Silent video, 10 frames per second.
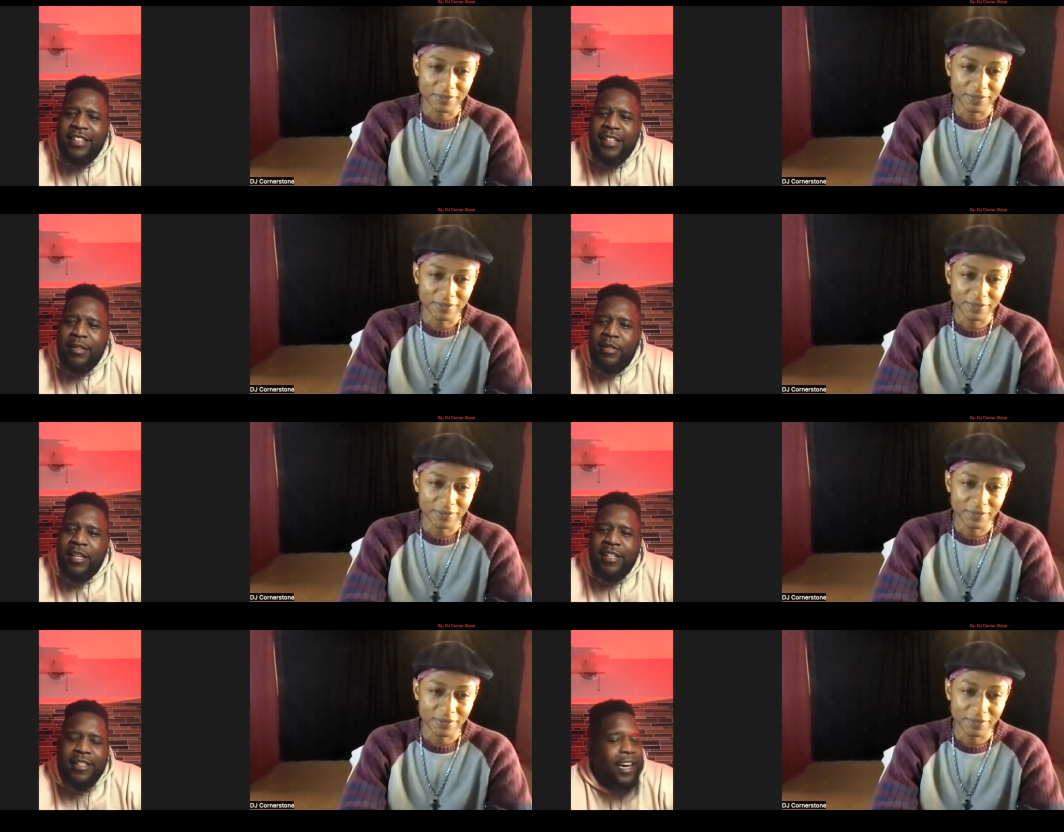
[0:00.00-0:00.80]
Speaker 1: I'm
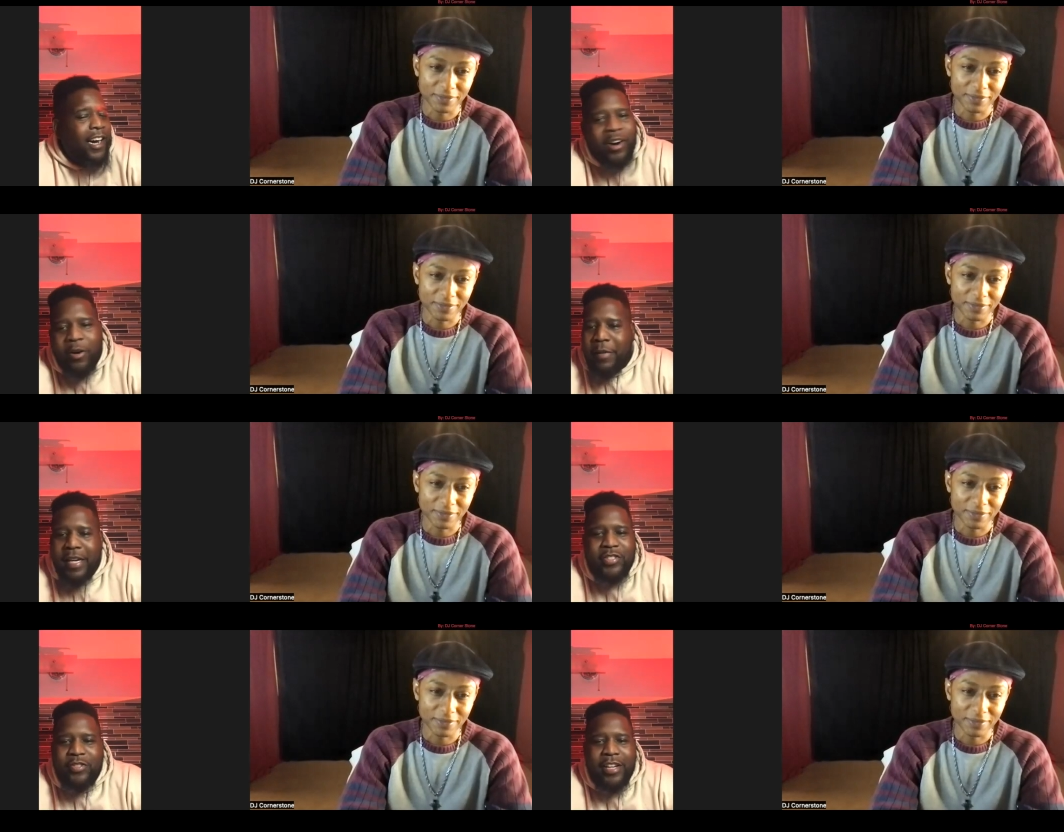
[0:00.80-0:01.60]
like, no, I don't
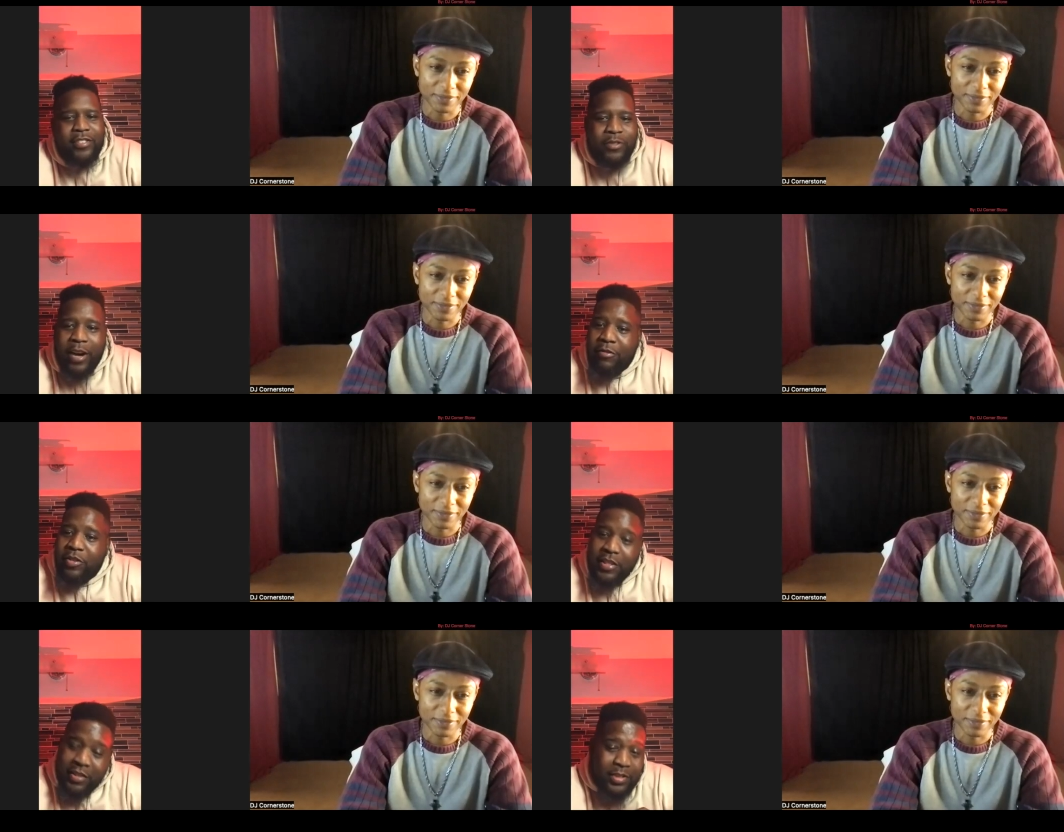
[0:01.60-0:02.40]
make tracks. You know, I was
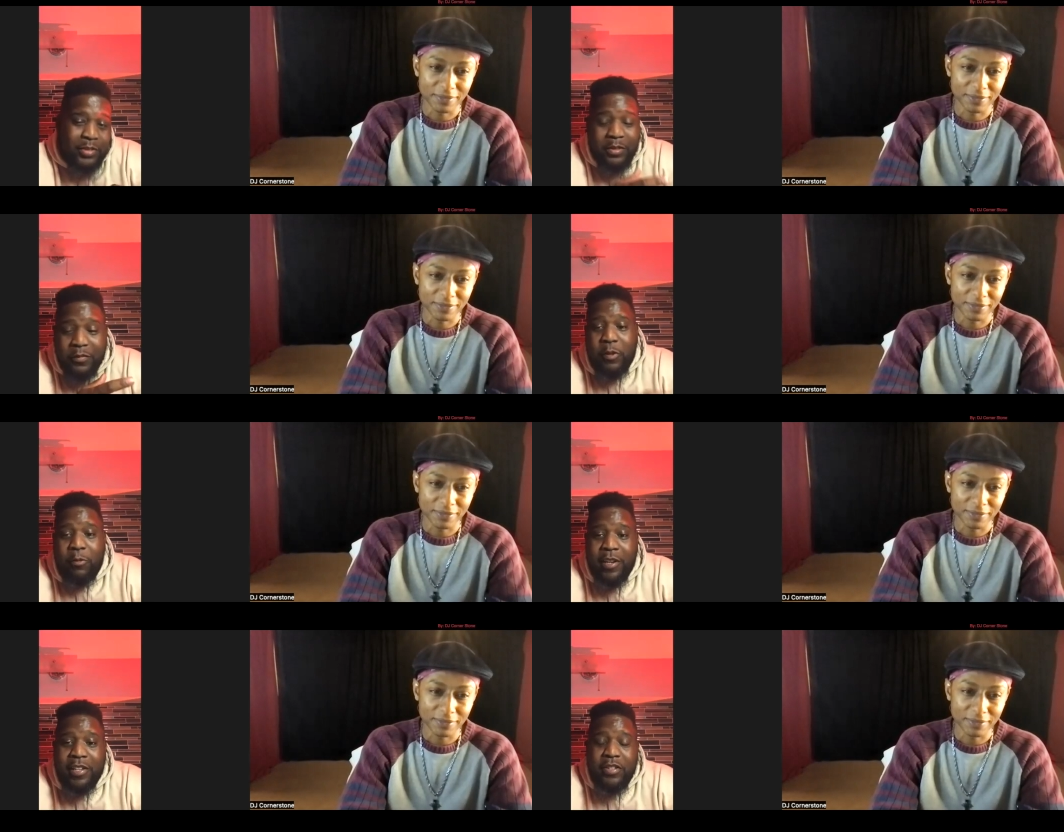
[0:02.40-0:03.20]
just into the
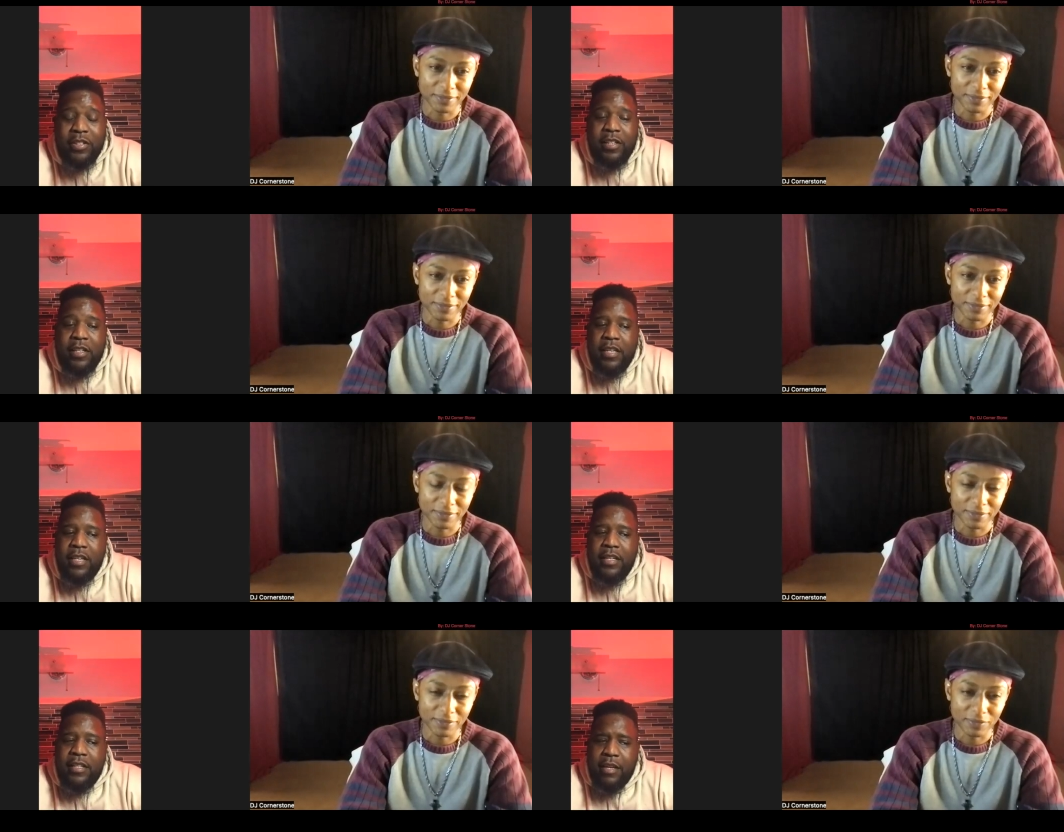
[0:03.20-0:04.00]
footwork, you know.
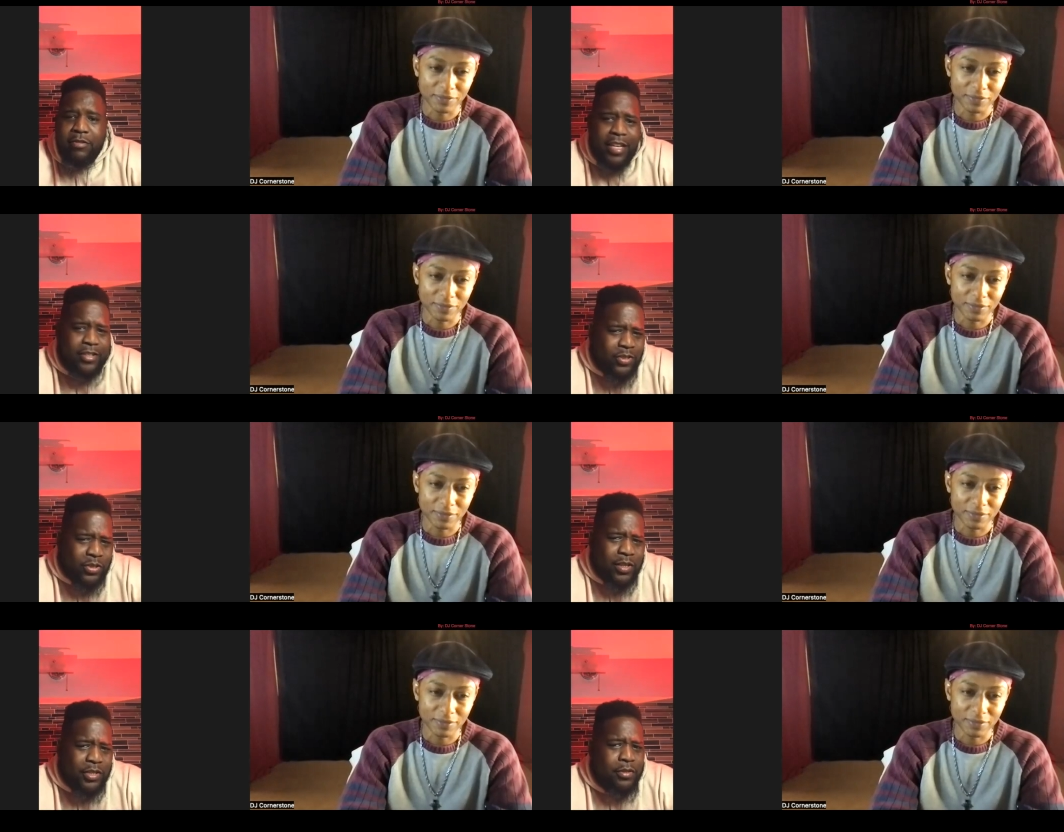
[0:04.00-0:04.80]
They was like, you
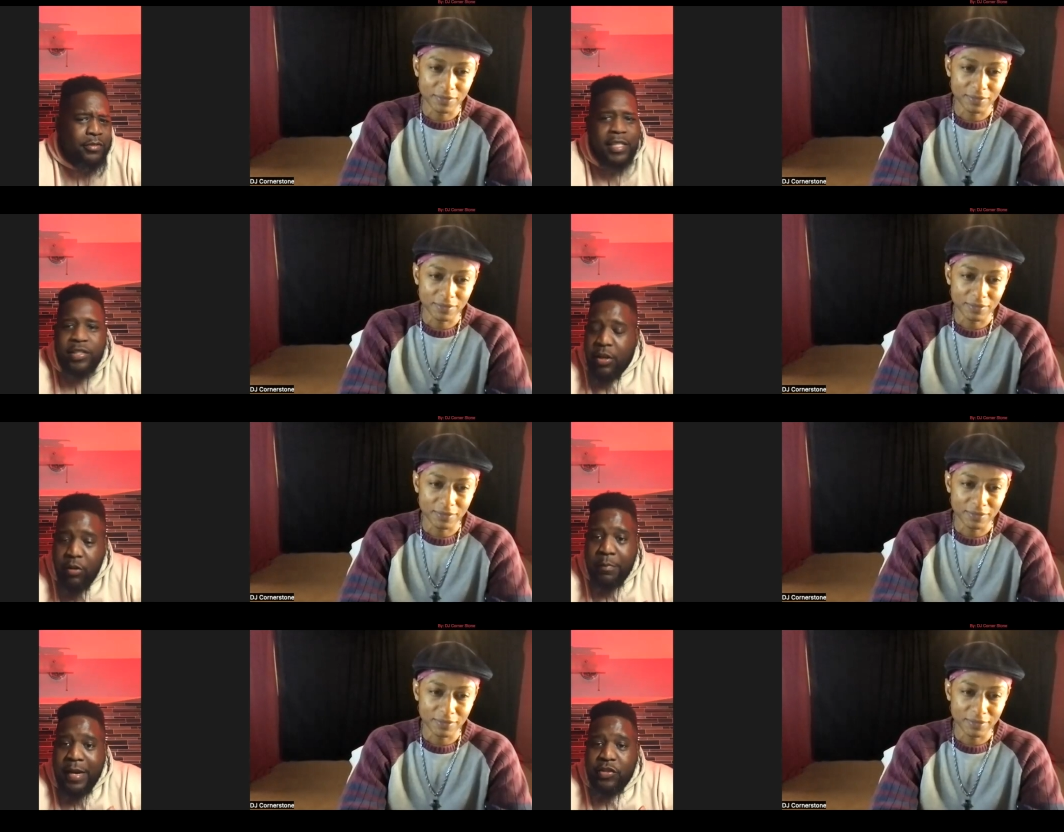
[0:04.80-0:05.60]
sure? You don't D J
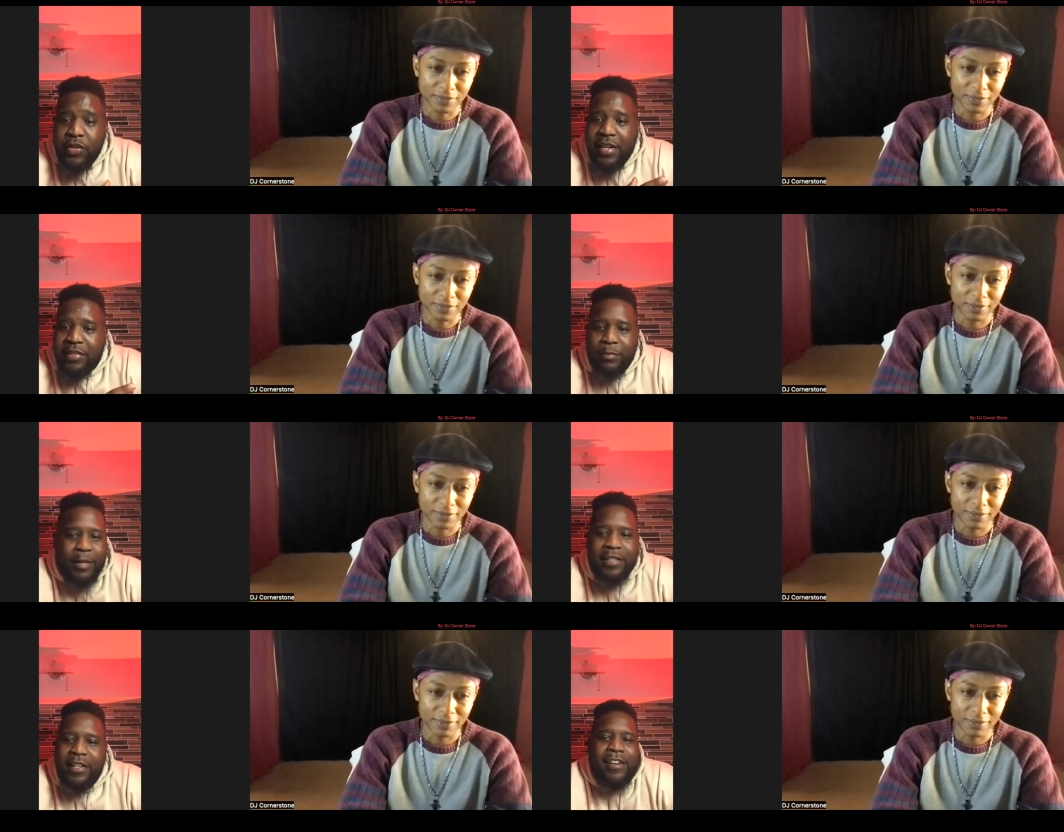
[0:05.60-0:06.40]
won't make tracks? I'm
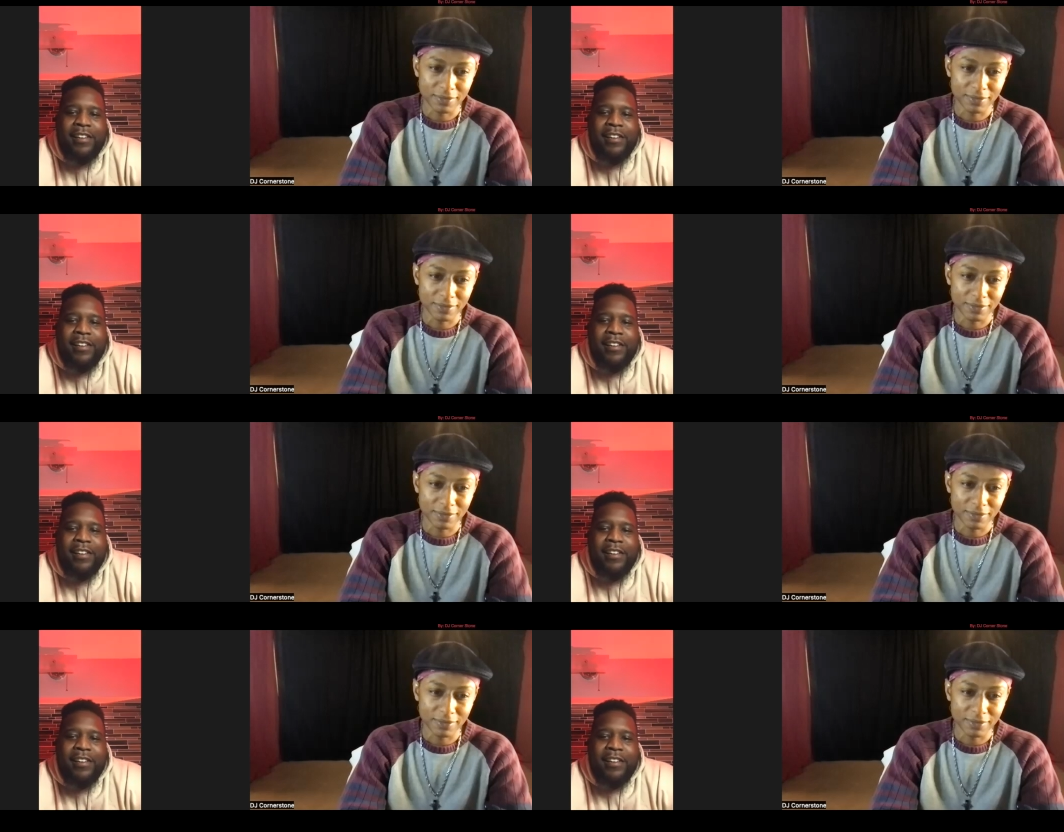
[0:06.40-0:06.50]
like, nah.